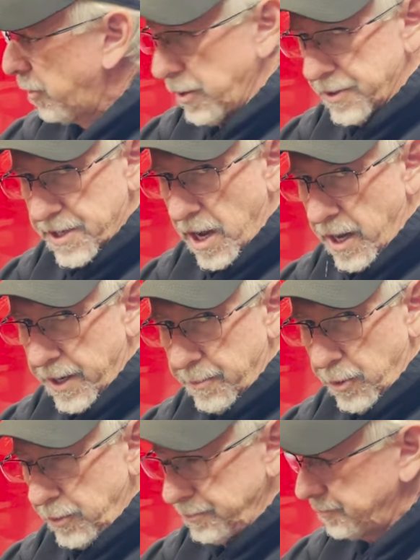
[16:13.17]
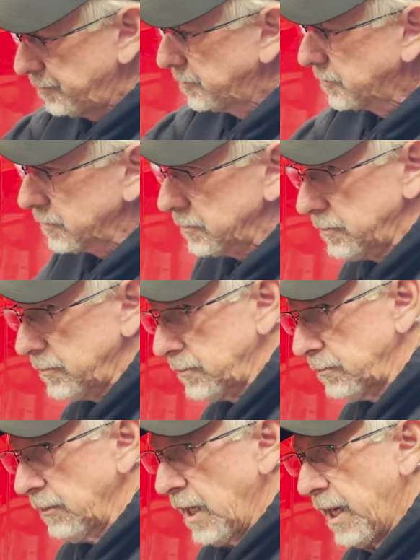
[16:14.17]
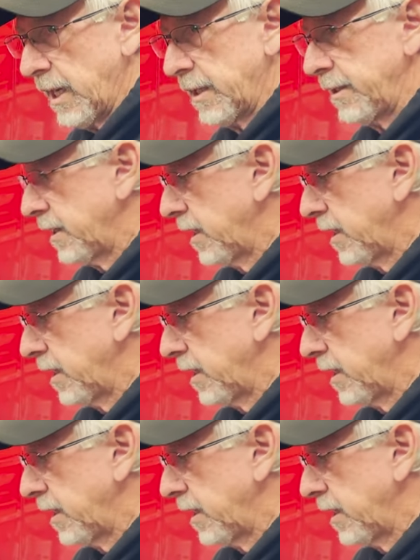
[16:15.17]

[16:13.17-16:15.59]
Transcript: bolt is a Honda bolt, and